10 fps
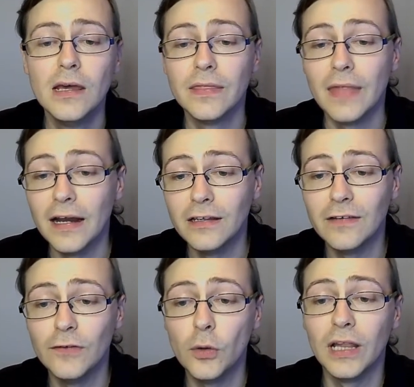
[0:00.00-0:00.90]
That
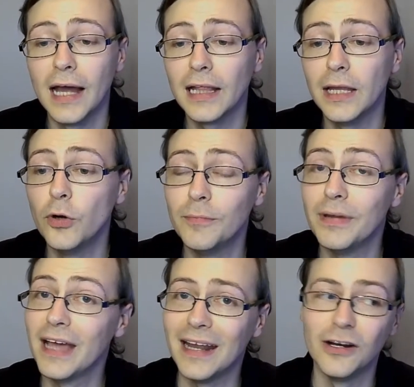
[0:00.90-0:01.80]
interviewer likely wouldn't be
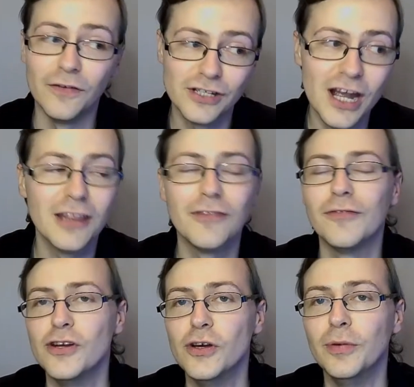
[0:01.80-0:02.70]
getting another chance from the
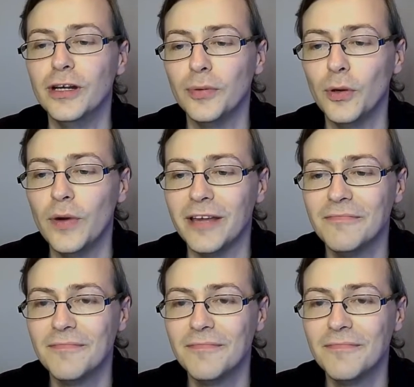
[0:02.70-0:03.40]
WWE.